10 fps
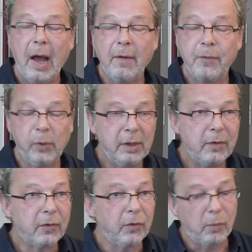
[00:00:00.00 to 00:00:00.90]
For
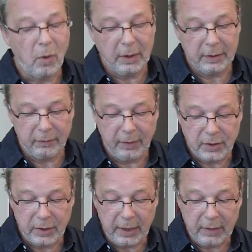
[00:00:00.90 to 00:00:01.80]
instance, one
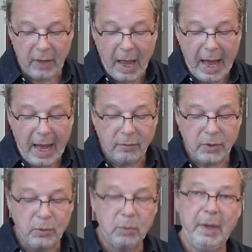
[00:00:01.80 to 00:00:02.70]
intervention is how
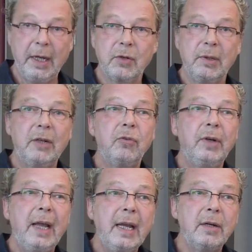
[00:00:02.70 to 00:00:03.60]
to actually
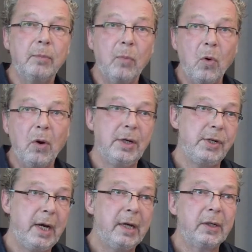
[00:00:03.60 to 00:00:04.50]
create more
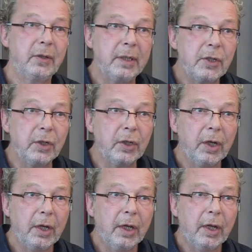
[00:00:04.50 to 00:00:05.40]
shared cognition.
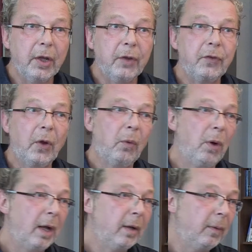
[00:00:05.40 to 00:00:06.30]
So
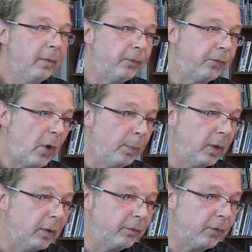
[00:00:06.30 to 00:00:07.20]
from
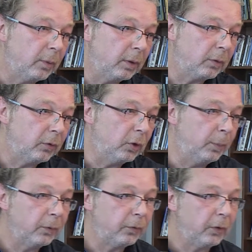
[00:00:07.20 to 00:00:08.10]
a
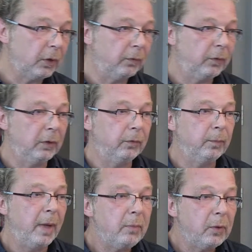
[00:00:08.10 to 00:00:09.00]
group of
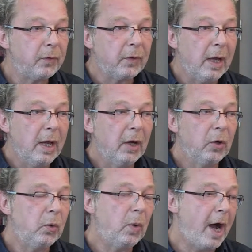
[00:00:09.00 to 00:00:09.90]
members
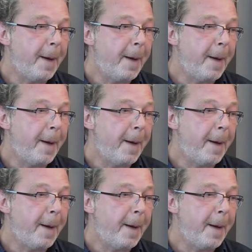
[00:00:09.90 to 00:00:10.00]
who